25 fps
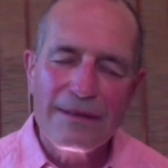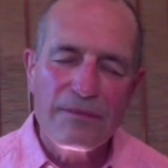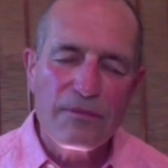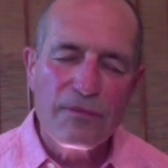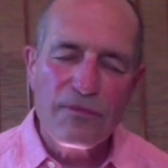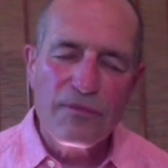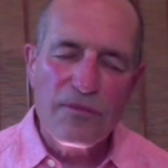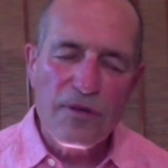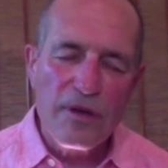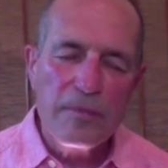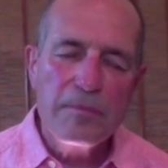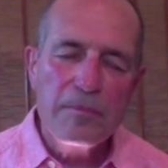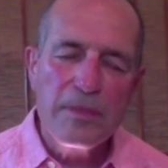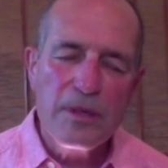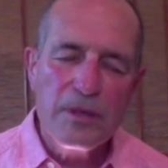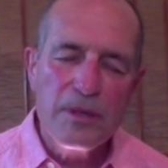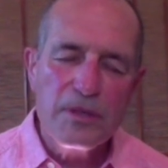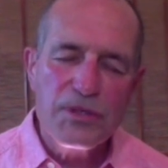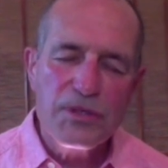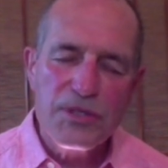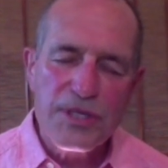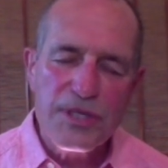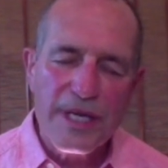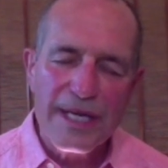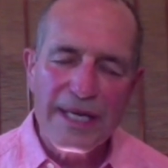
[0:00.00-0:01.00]
from
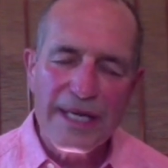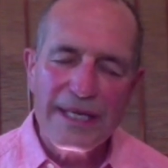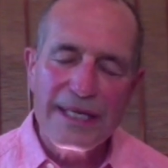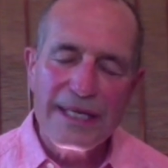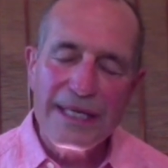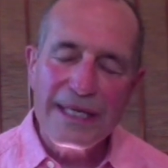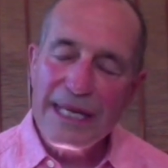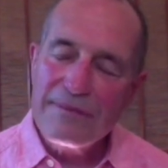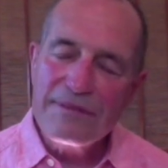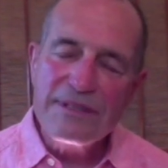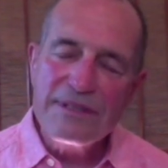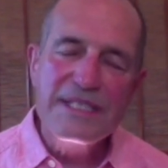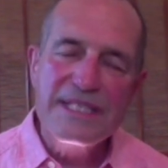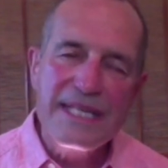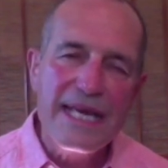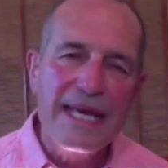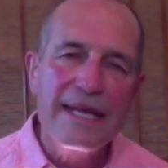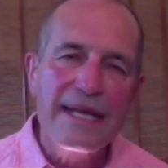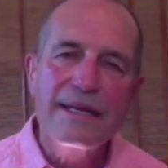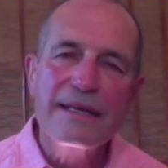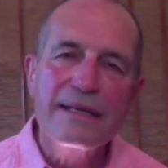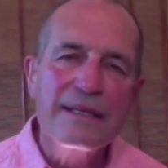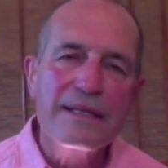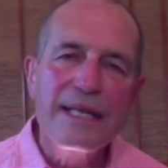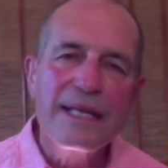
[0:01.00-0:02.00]
Moshe. He never said
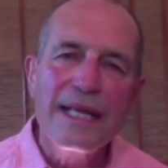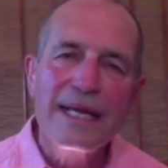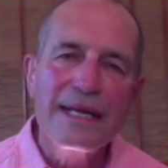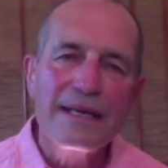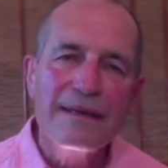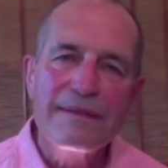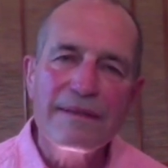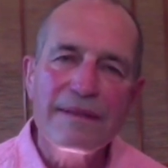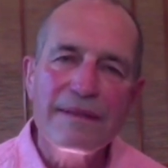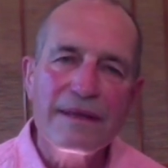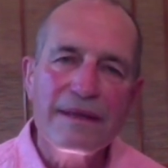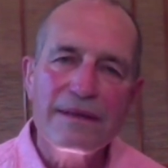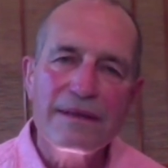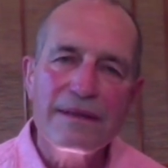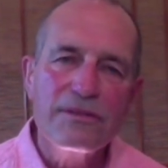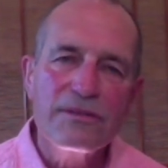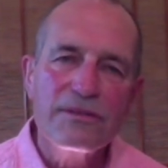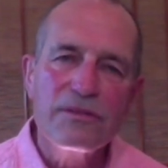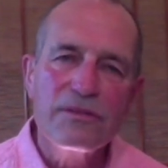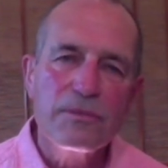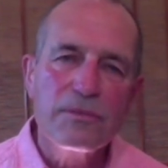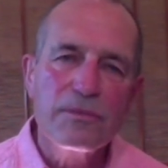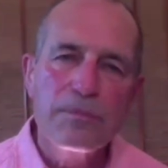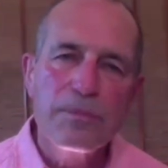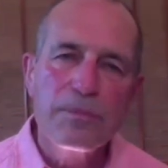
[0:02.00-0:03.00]
it like
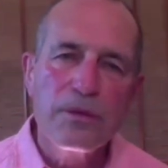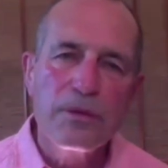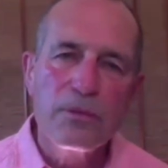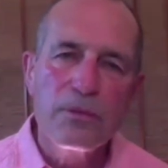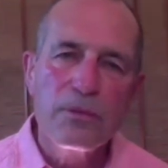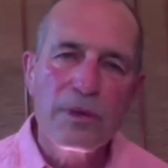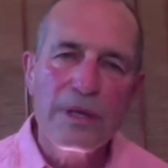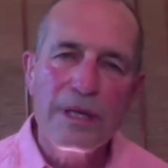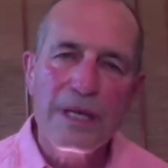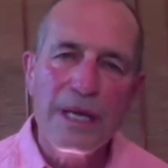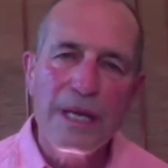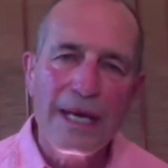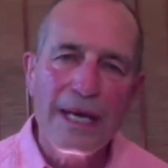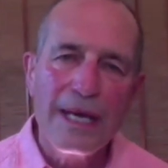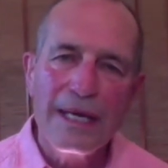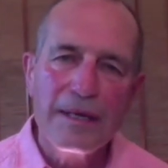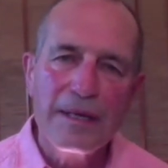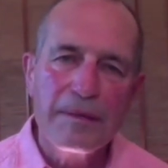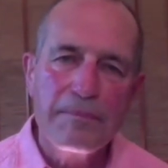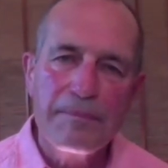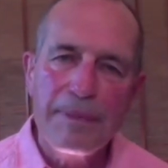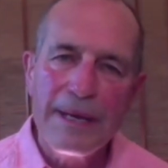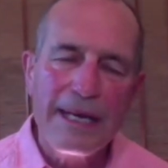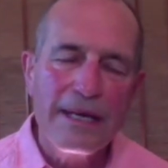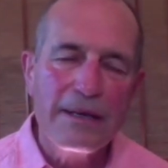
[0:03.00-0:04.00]
this, but what I
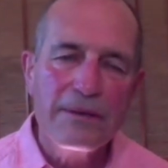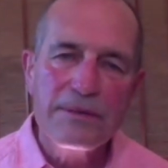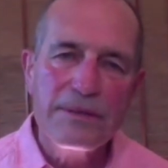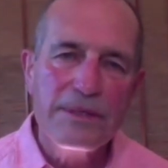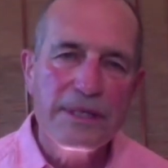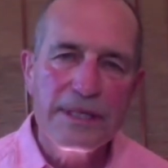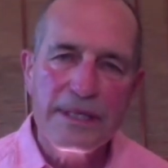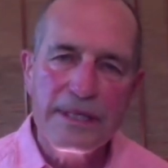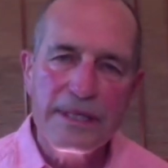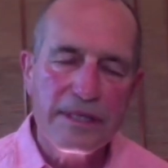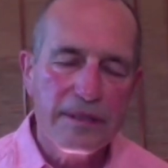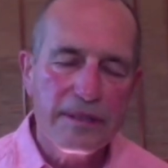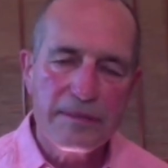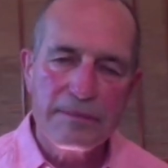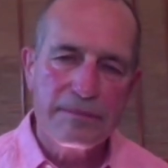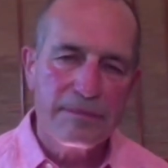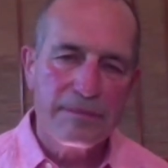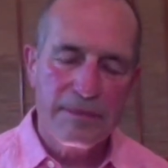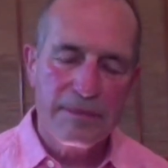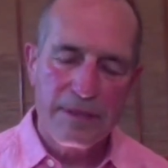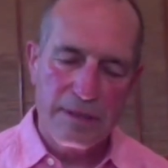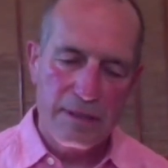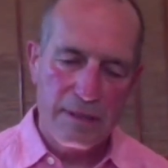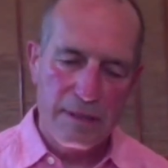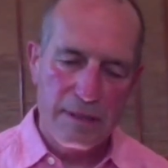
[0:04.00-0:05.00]
bowed to
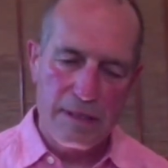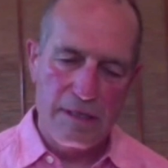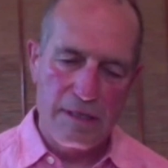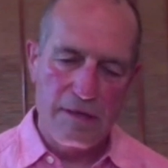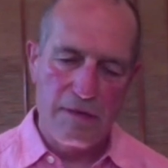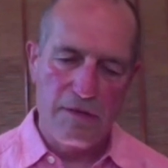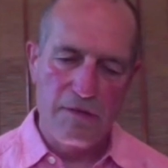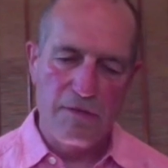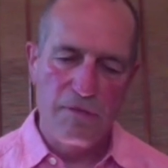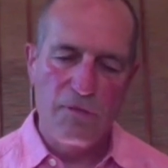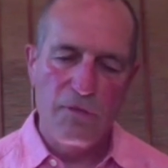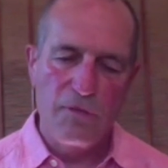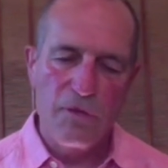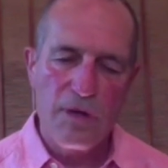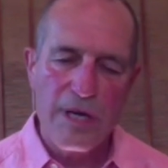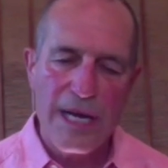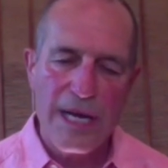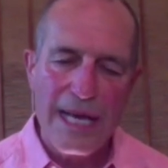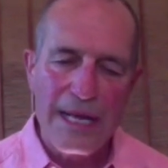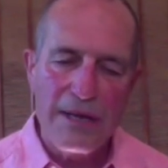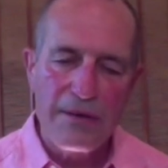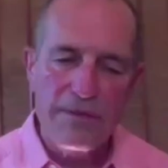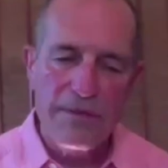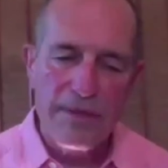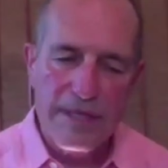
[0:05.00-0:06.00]
him for
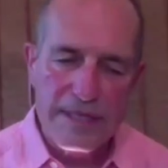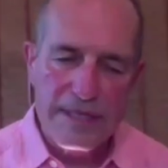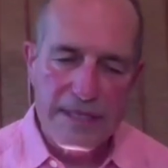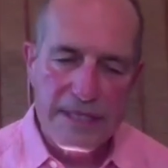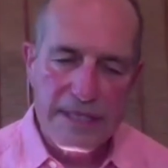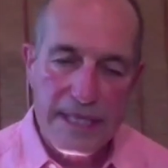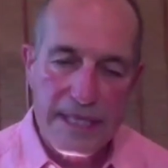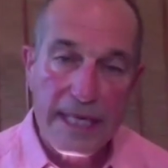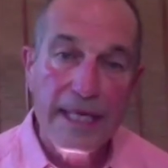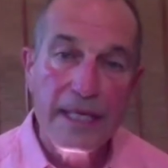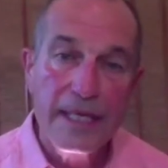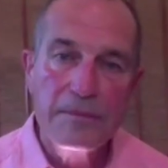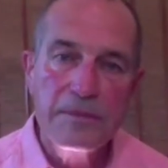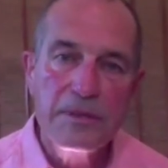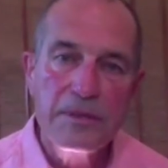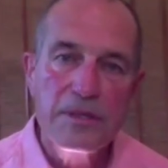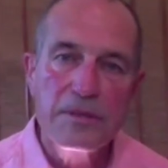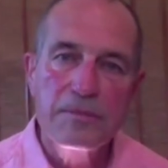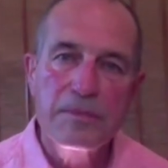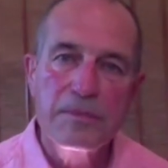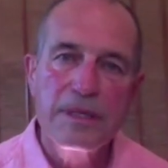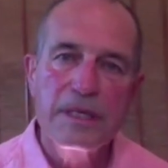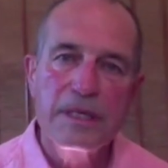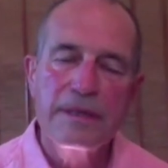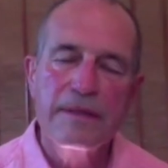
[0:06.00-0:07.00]
how this came to
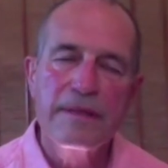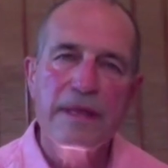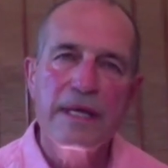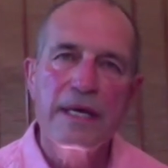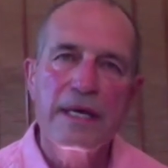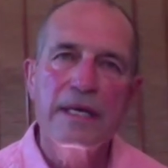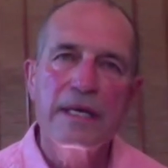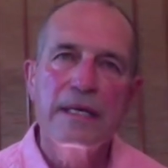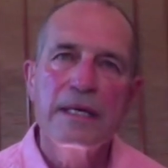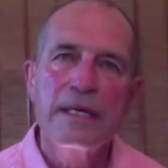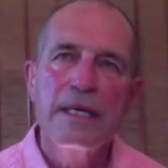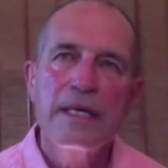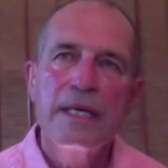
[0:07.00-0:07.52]
me that